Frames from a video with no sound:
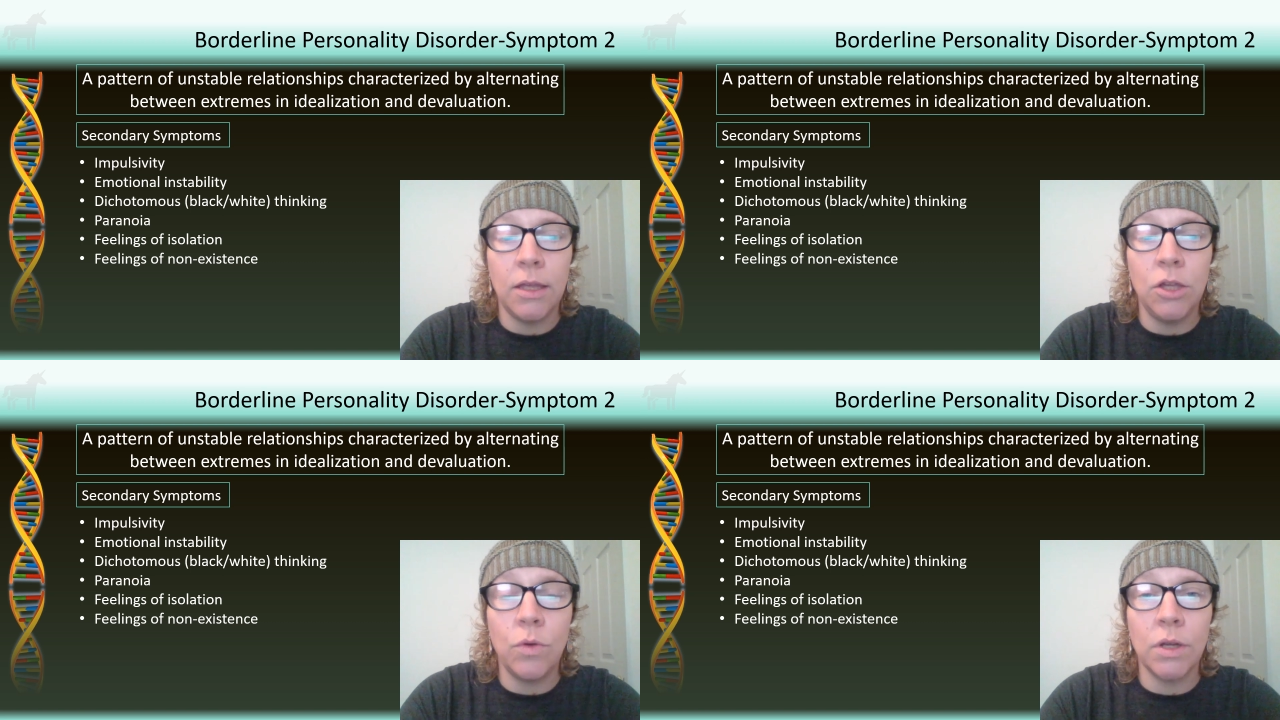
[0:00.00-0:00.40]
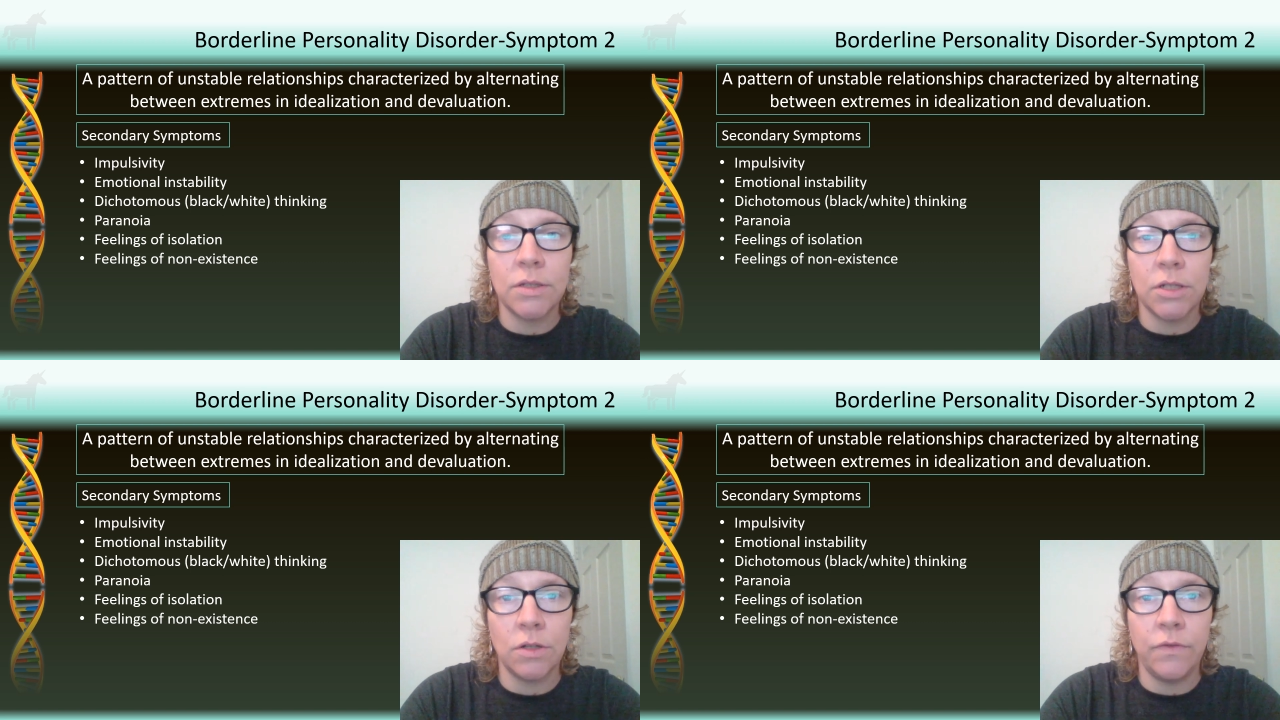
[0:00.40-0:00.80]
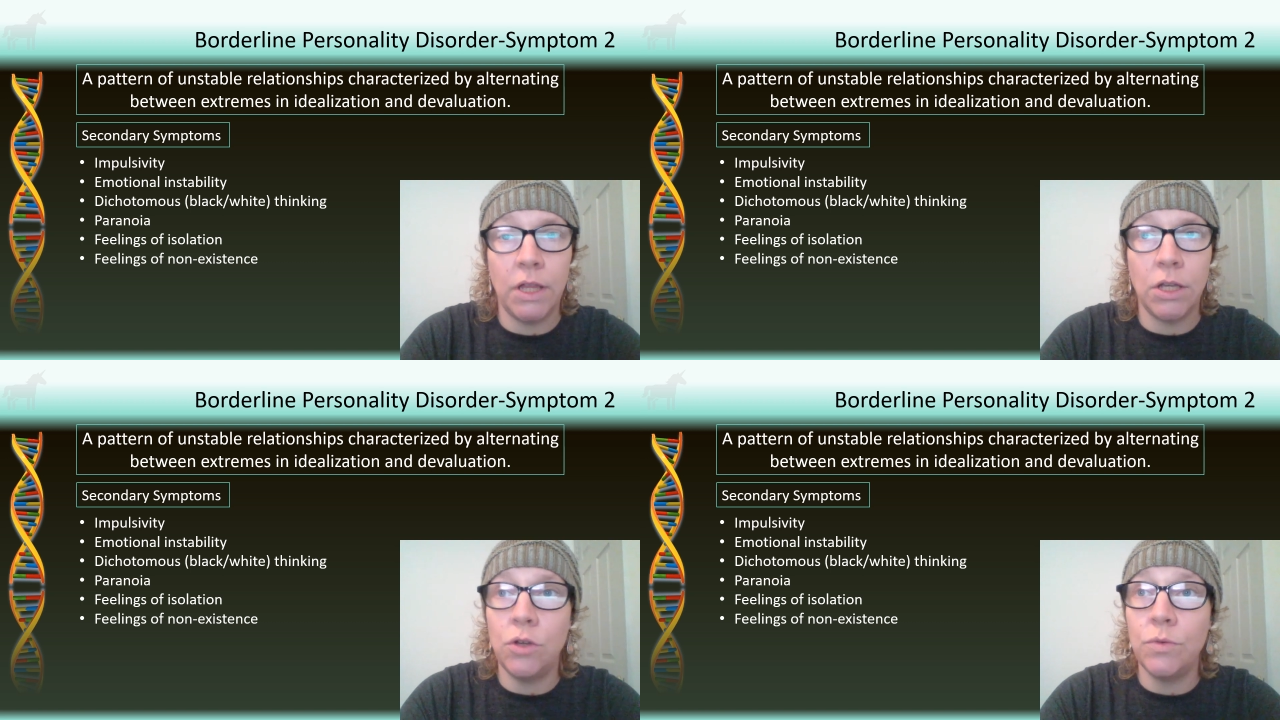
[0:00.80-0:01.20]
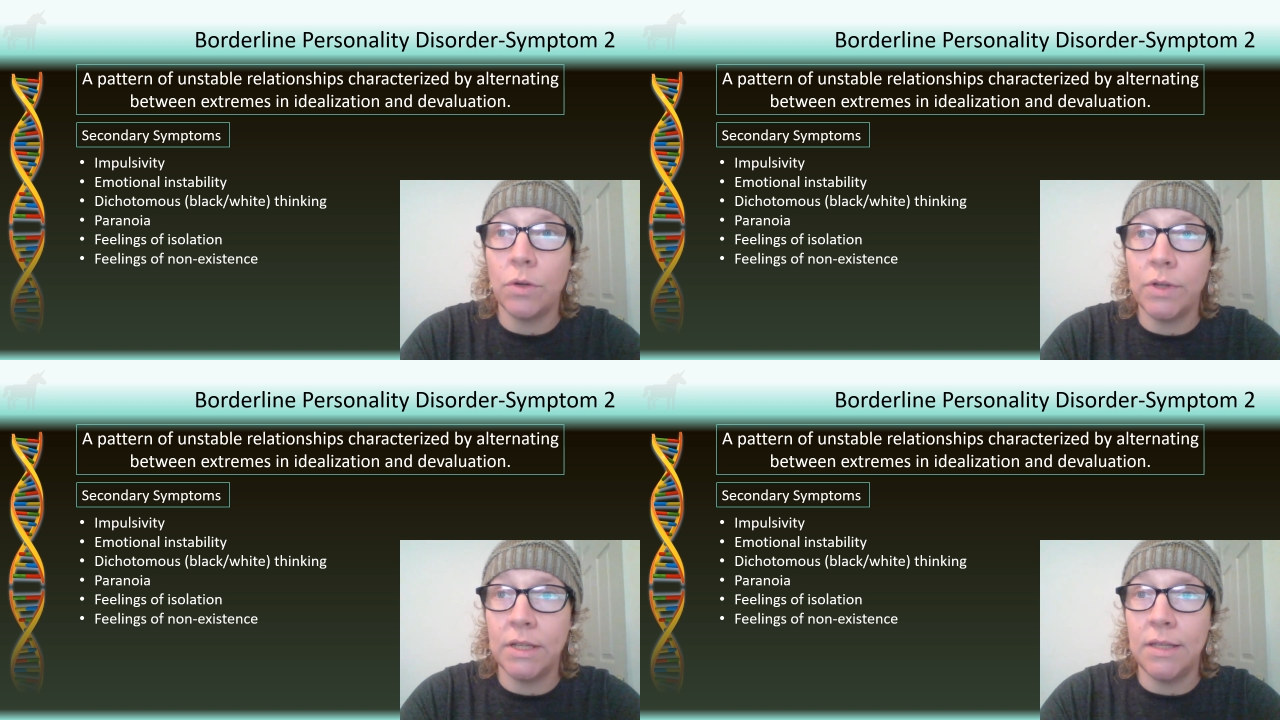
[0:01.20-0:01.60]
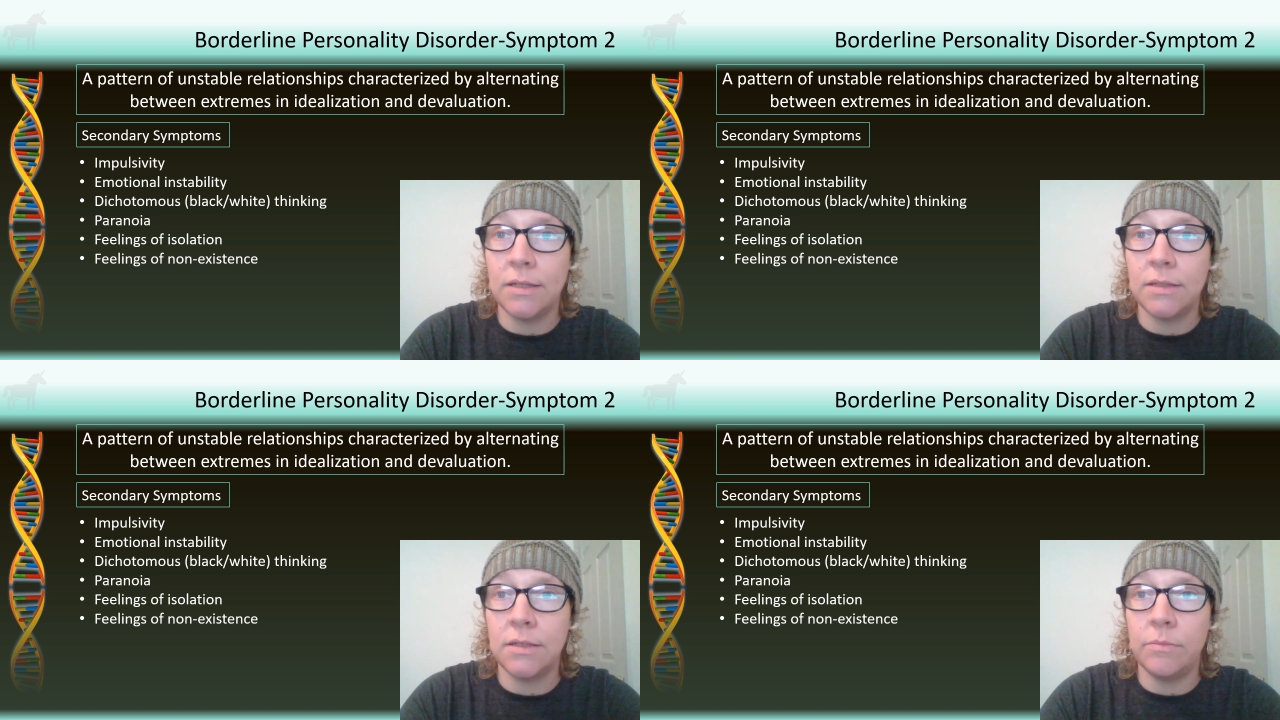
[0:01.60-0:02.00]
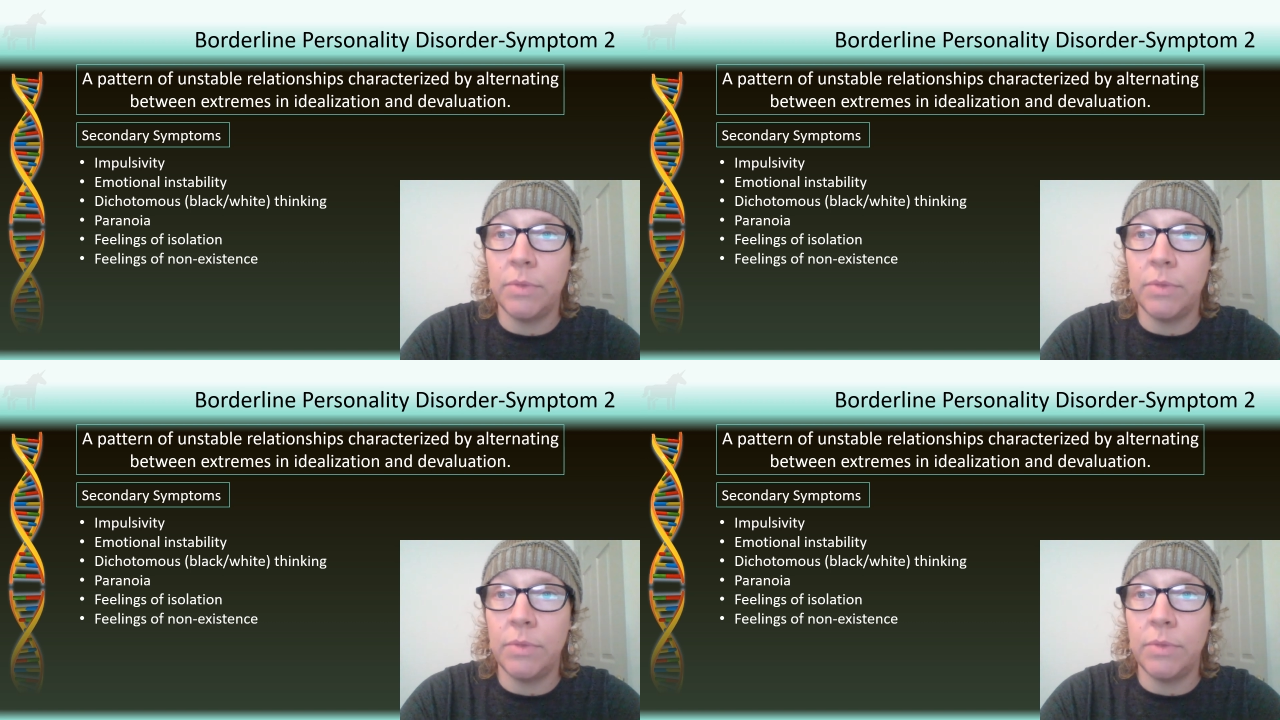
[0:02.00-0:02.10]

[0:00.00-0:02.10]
you can start to feel like you don't exist